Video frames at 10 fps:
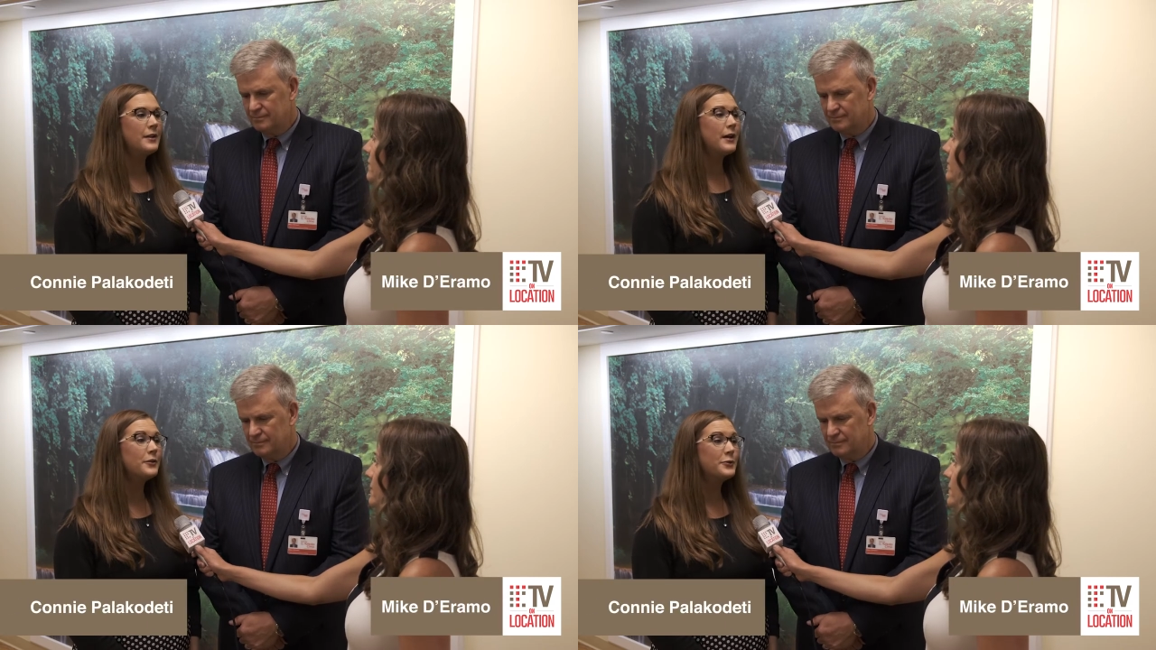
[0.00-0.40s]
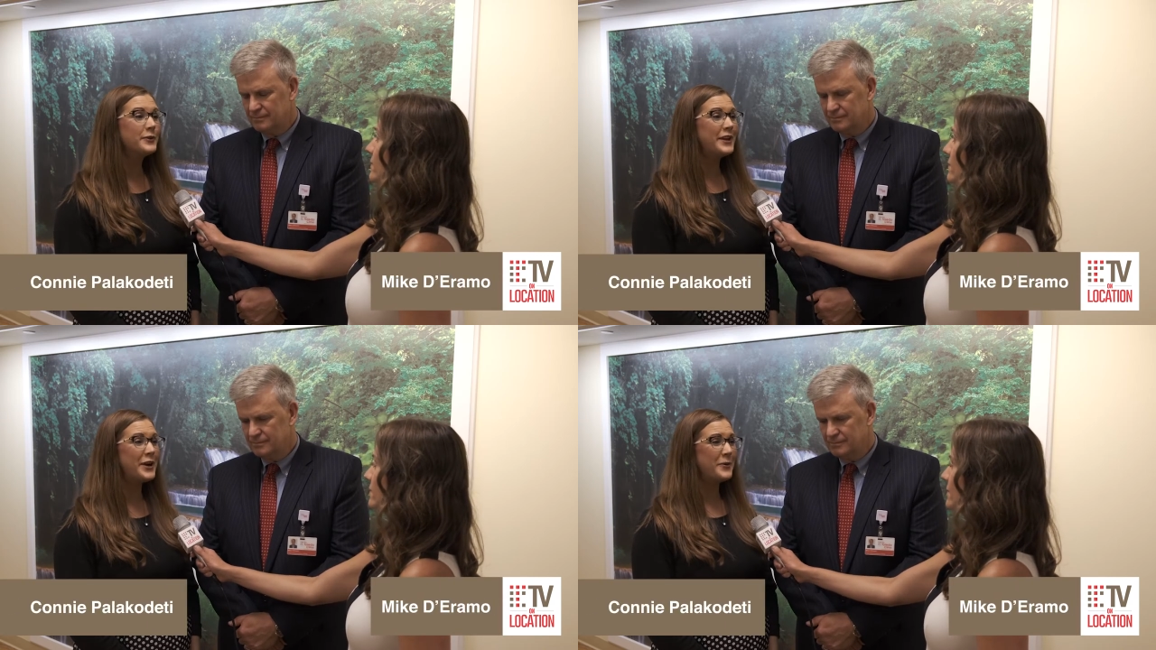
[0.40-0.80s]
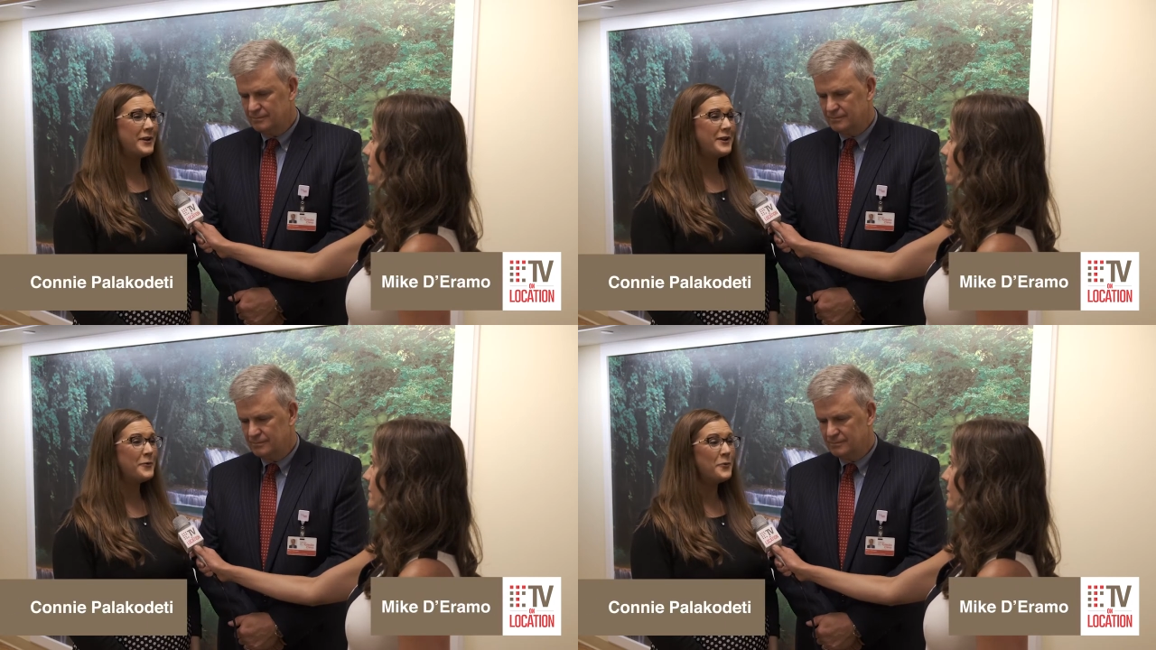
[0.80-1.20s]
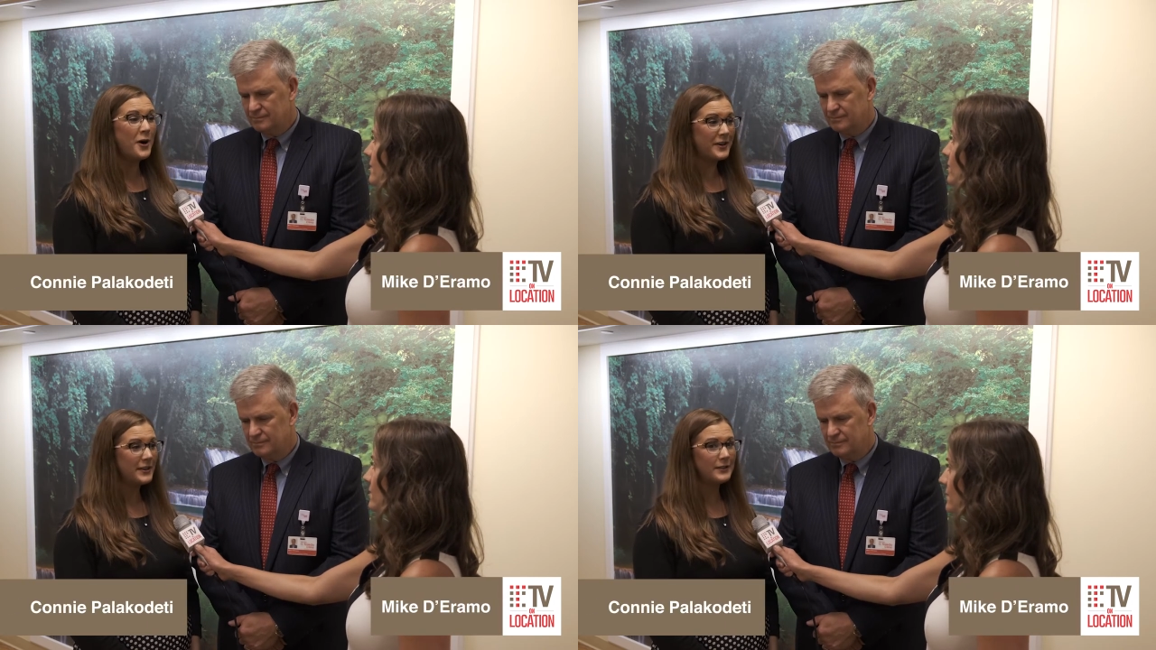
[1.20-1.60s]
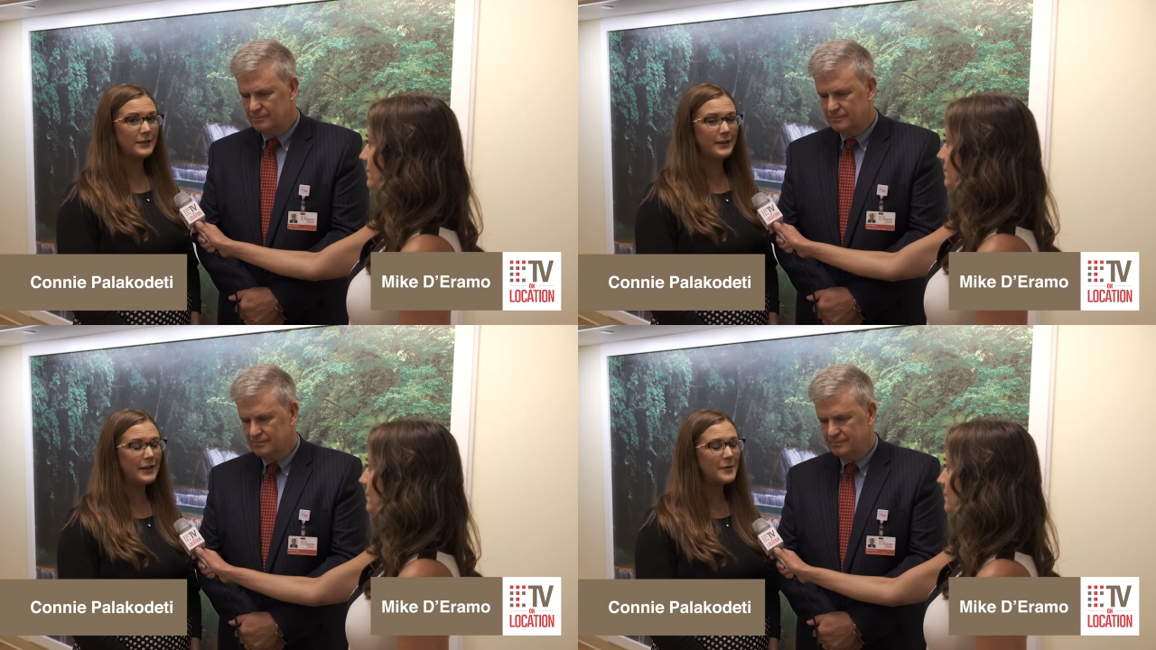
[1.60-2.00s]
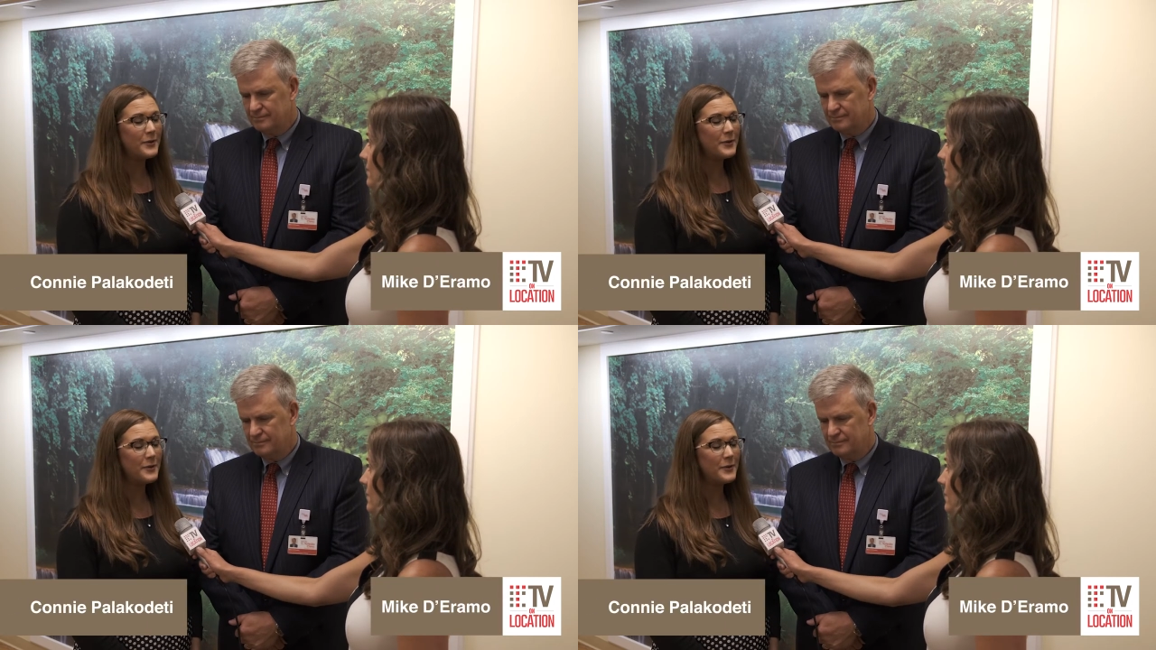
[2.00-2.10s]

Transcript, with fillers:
Speaker 1: Not only are we a walk-in clinic,